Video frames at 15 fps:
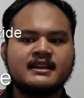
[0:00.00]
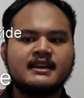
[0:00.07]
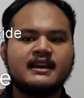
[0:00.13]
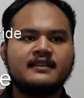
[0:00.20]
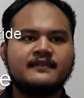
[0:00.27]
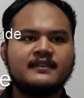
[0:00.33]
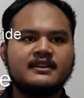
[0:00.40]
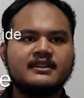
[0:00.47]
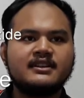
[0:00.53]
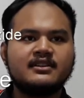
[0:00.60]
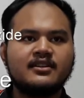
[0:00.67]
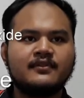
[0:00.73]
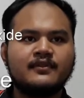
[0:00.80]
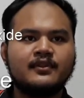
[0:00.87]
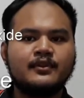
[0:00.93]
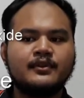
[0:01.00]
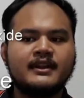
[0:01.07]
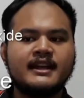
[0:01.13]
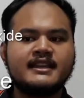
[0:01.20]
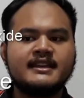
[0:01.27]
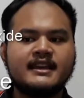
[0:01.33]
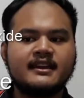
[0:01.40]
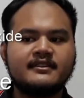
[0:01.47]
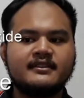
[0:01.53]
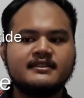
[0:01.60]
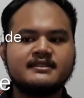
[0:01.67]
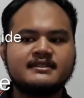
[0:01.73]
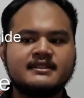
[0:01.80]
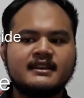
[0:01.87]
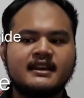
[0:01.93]
and flooding of low-lying
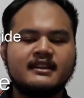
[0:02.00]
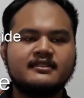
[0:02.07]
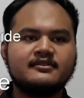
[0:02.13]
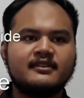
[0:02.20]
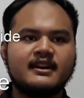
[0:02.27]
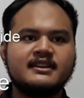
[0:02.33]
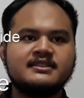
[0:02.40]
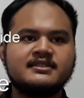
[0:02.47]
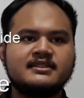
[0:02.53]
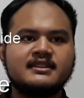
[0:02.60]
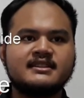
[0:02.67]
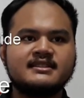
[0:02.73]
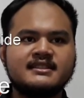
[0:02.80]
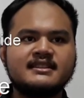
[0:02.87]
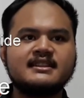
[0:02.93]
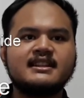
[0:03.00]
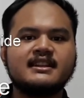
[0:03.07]
areas and the rise in sea